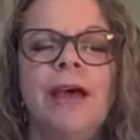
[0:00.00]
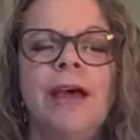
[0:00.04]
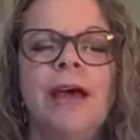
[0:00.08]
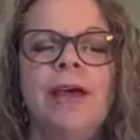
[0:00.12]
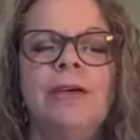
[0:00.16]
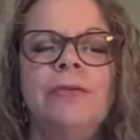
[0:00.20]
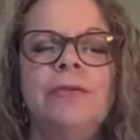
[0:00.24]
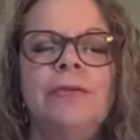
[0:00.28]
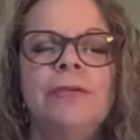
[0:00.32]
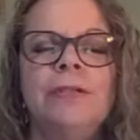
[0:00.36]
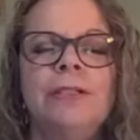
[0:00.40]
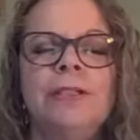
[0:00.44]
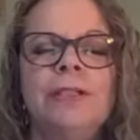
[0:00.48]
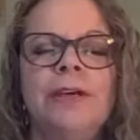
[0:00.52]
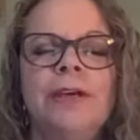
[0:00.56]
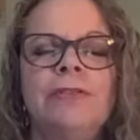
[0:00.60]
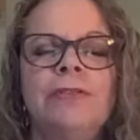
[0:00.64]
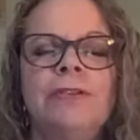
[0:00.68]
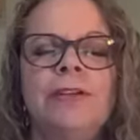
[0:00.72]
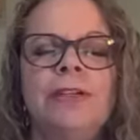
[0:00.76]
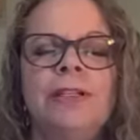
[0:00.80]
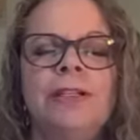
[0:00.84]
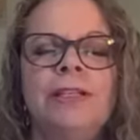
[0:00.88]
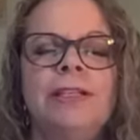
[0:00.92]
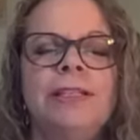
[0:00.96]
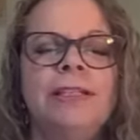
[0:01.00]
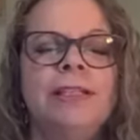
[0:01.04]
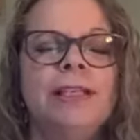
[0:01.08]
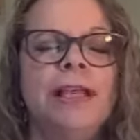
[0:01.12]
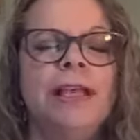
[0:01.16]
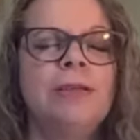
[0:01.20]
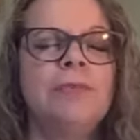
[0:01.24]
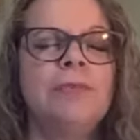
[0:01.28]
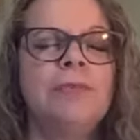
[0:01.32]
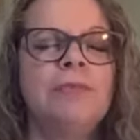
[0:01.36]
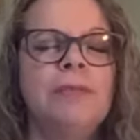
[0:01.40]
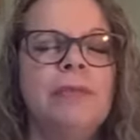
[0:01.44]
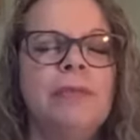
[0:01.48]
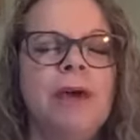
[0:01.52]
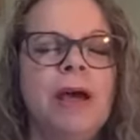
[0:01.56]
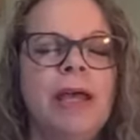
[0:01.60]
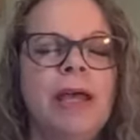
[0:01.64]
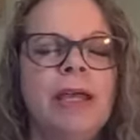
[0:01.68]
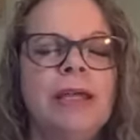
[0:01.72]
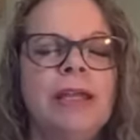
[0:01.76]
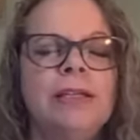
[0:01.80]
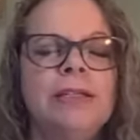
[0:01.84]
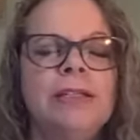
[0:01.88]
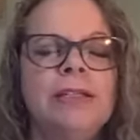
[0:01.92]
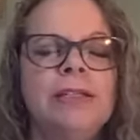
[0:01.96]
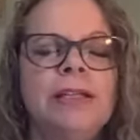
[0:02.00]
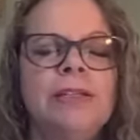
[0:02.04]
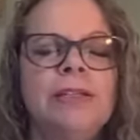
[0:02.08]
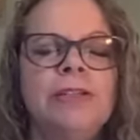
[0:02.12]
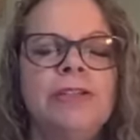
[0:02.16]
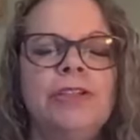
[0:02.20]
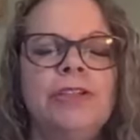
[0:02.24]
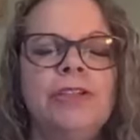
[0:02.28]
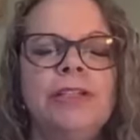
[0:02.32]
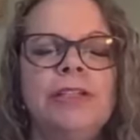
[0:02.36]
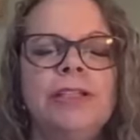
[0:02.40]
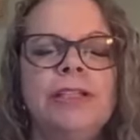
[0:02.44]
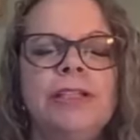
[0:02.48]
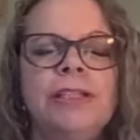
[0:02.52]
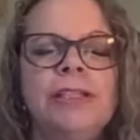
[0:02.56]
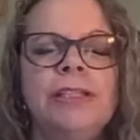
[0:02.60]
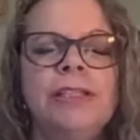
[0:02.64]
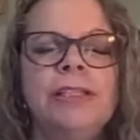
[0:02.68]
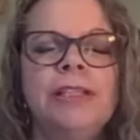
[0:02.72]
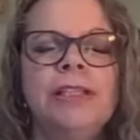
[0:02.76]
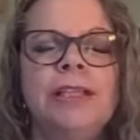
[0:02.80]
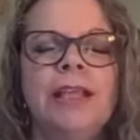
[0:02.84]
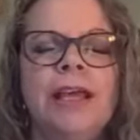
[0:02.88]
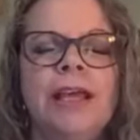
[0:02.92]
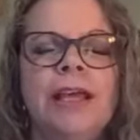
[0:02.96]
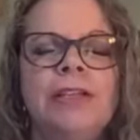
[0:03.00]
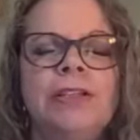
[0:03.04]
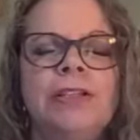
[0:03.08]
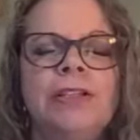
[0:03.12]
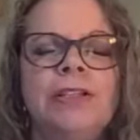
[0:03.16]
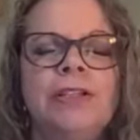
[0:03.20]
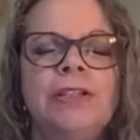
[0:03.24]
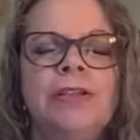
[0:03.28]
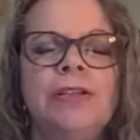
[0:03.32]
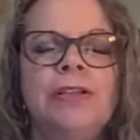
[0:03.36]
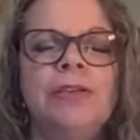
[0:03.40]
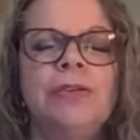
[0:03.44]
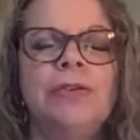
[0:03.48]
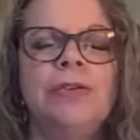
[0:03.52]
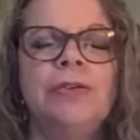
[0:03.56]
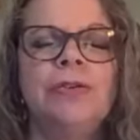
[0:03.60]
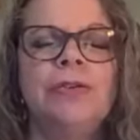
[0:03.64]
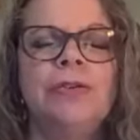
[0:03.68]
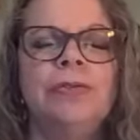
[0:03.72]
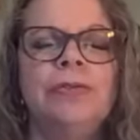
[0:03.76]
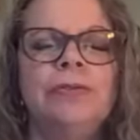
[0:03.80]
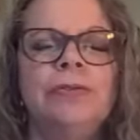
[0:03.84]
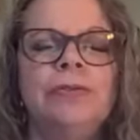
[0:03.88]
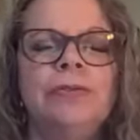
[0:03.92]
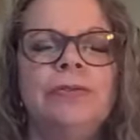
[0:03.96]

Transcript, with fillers: I will definitely set my intention to send that to you.